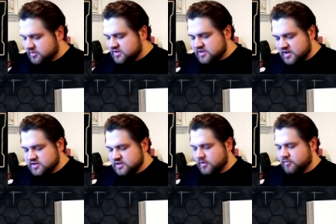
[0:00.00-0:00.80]
But so this
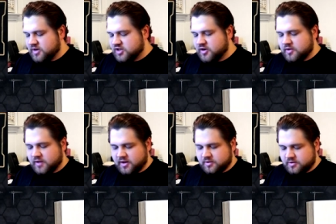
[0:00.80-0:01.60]
is the easiest way for me to
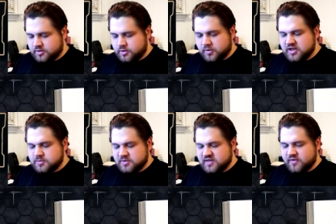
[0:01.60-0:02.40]
show you, like,
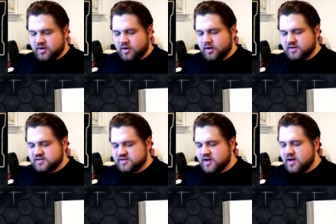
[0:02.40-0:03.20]
three specific
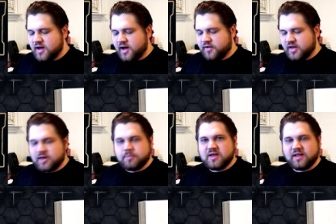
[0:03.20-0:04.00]
cards
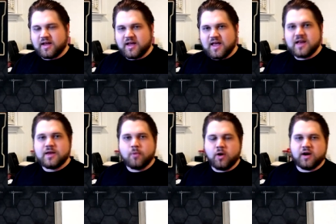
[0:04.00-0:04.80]
Uh, that could be like
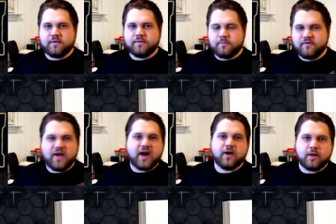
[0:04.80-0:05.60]
any one of
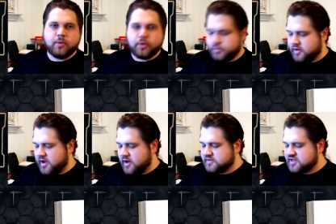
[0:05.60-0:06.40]
variable
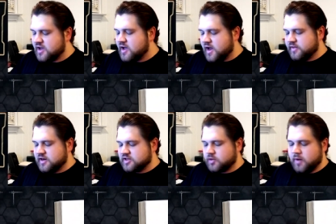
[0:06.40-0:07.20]
three ofs,
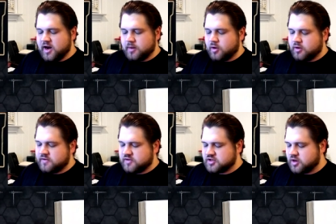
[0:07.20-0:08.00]
and then just a random
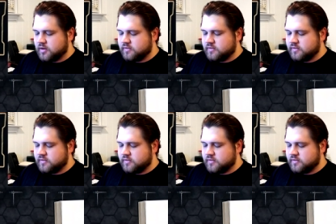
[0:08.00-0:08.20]
card you have to